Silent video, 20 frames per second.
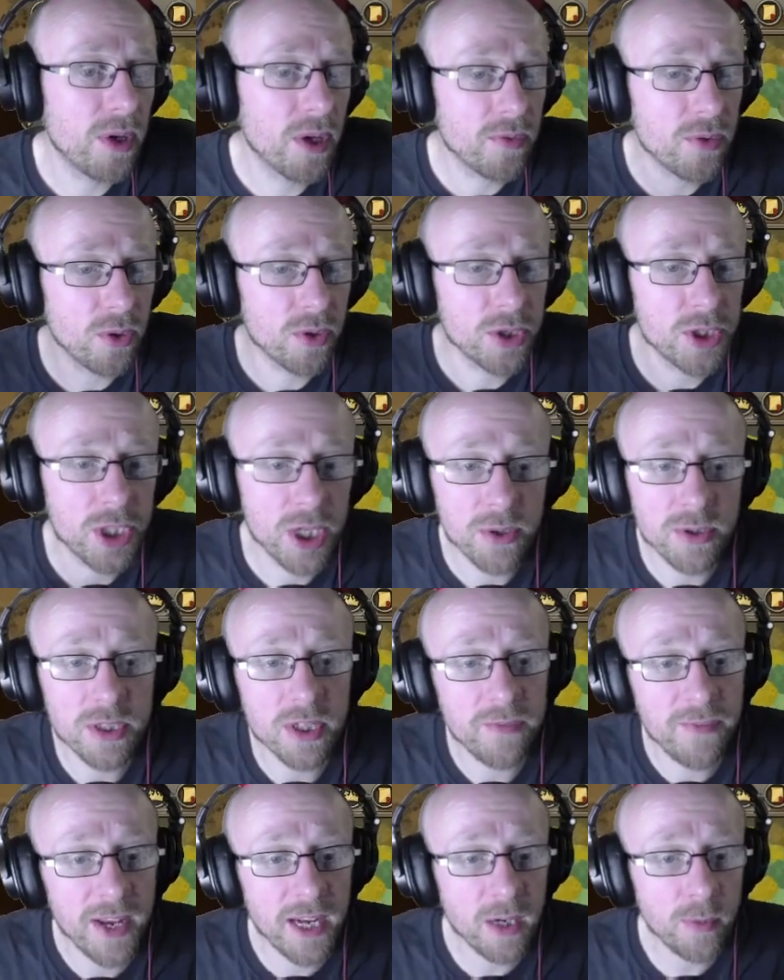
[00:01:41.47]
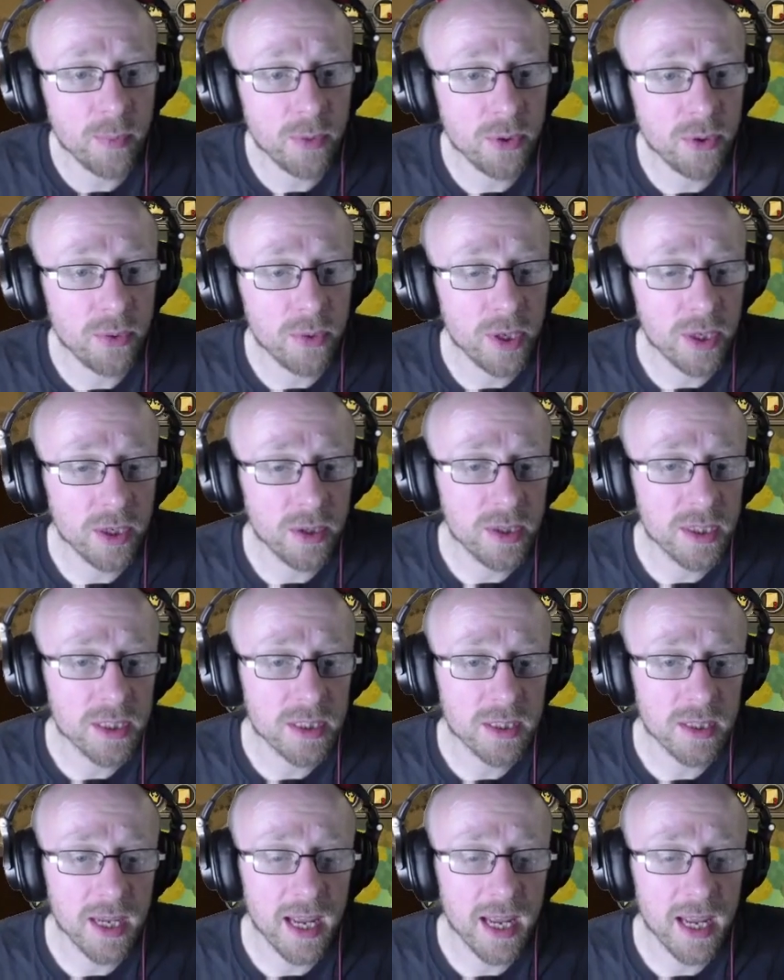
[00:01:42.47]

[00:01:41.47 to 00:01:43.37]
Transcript: of course, shows the available units